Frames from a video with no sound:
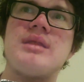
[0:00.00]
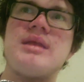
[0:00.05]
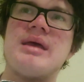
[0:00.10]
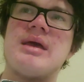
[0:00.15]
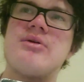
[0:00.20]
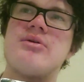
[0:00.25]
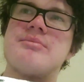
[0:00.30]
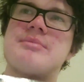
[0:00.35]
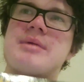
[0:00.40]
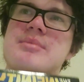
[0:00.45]
I
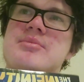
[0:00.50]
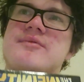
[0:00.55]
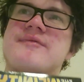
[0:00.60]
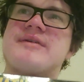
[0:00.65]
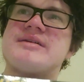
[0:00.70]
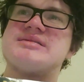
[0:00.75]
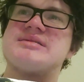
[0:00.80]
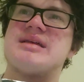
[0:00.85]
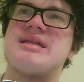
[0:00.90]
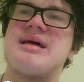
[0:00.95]
can't remember if
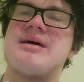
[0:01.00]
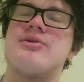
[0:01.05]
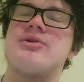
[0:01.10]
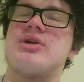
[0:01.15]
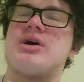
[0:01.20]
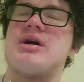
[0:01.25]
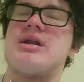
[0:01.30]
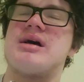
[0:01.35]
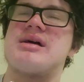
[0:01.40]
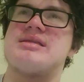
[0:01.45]
I said that or
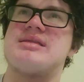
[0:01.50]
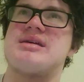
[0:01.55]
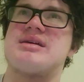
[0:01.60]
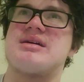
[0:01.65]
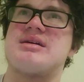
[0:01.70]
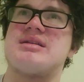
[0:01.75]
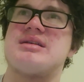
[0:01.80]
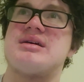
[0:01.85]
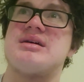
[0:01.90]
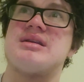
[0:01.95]
not. I think
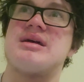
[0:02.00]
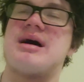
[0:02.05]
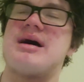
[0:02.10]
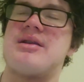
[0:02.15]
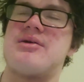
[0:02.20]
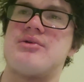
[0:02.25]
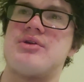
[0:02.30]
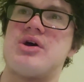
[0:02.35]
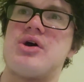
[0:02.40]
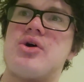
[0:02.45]
I did. I
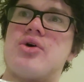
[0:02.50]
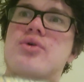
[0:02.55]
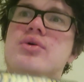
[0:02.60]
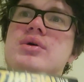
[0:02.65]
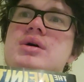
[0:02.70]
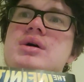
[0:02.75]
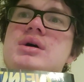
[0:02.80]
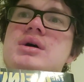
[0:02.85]
don't know.